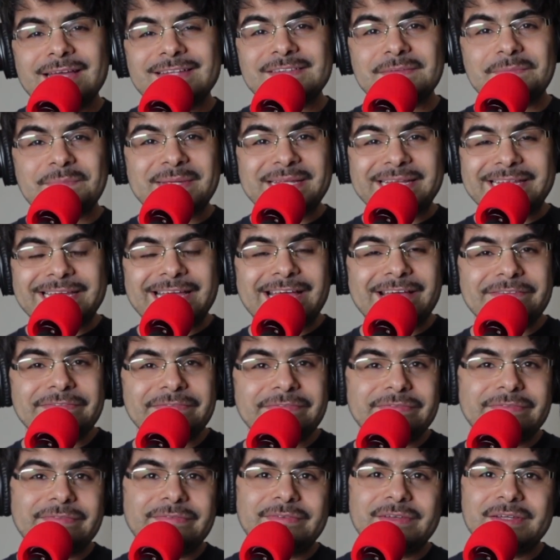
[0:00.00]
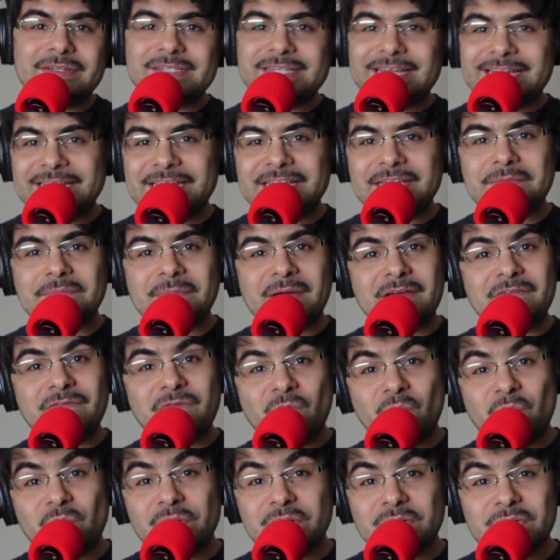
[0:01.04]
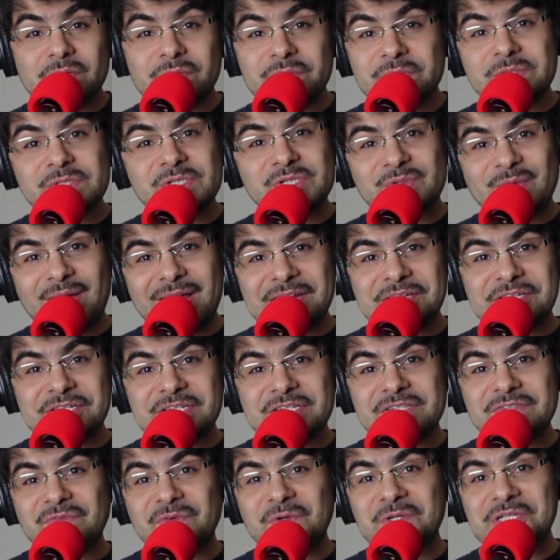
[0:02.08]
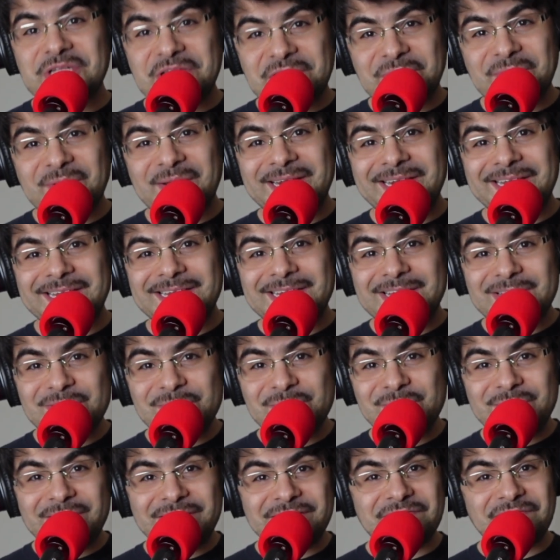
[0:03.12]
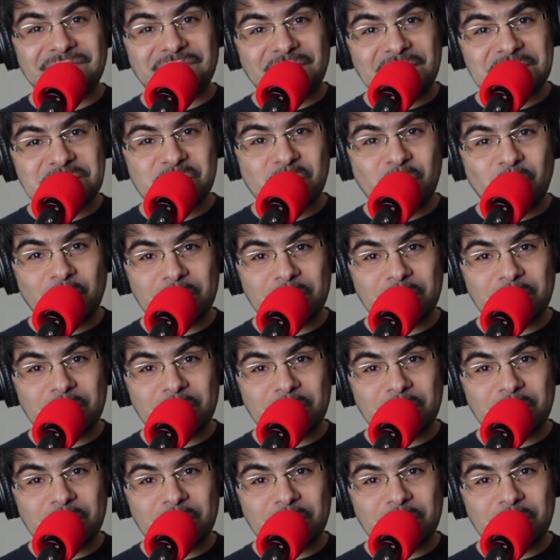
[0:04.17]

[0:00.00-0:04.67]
PDF containing my 4 go-to strategies for generating new and fresh chord